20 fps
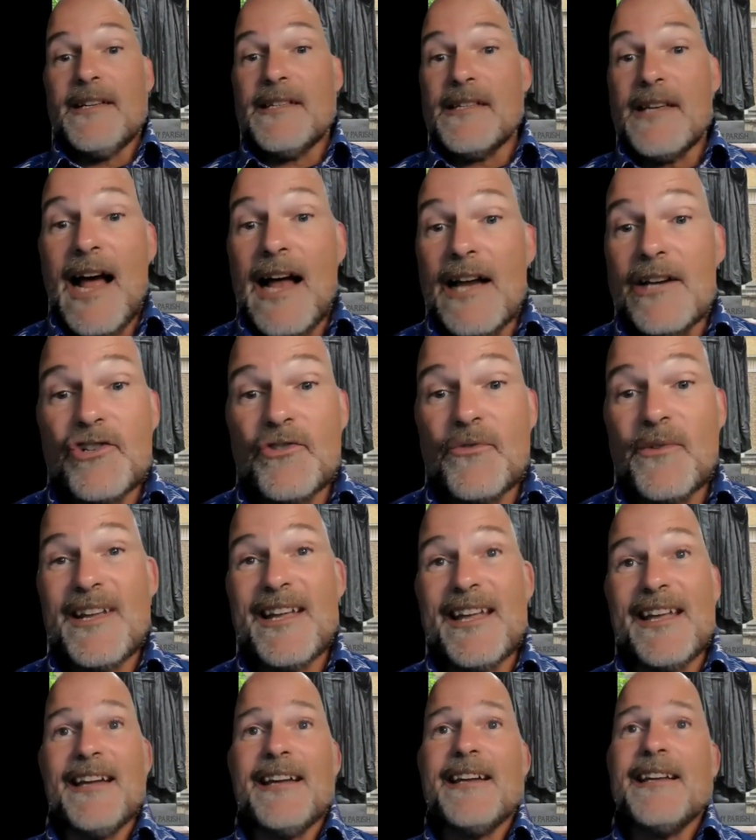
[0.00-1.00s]
It is not
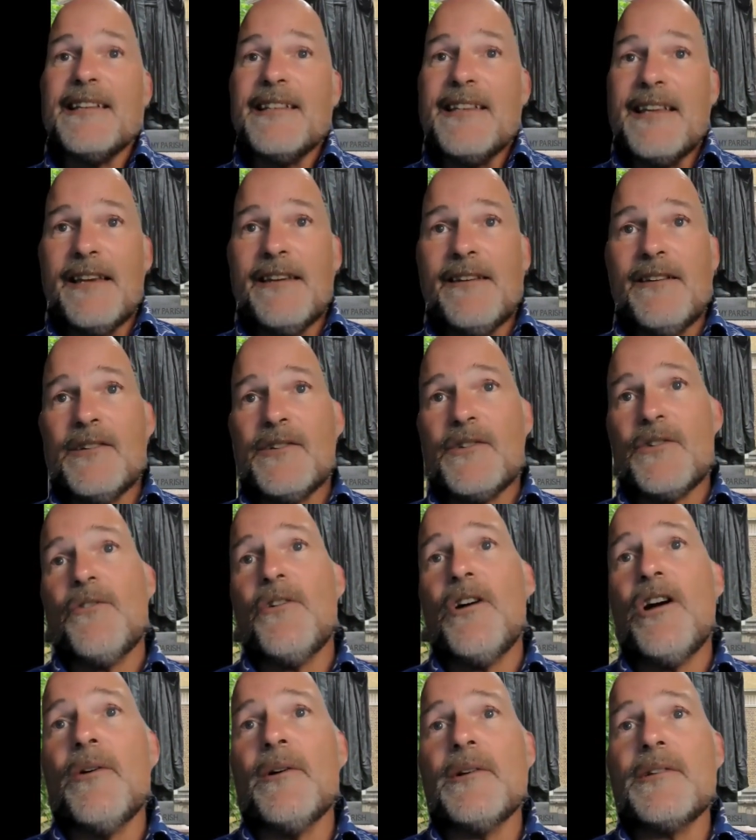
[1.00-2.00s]
shrinking, it continues
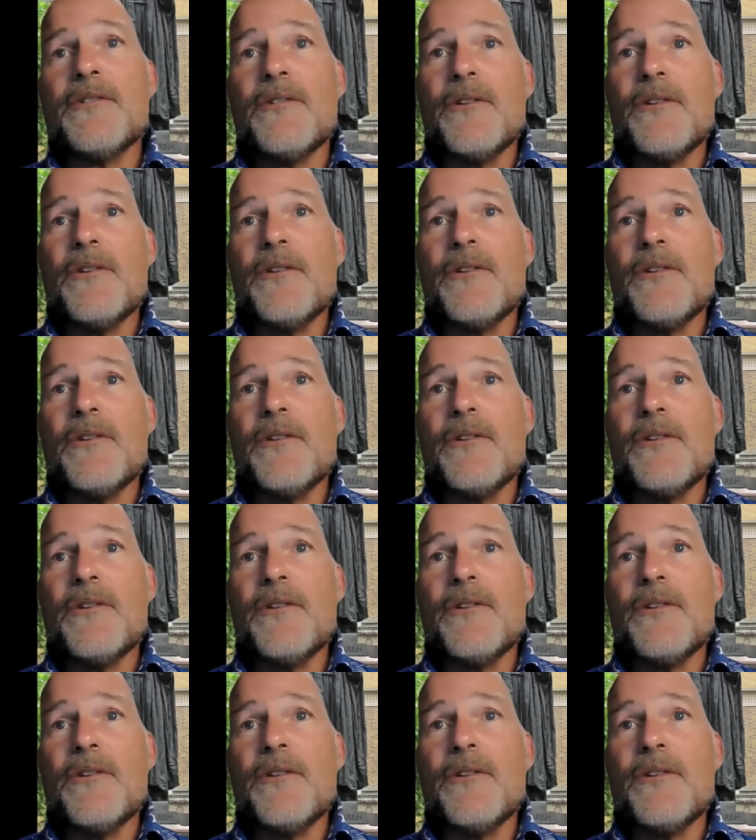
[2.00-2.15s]
to grow.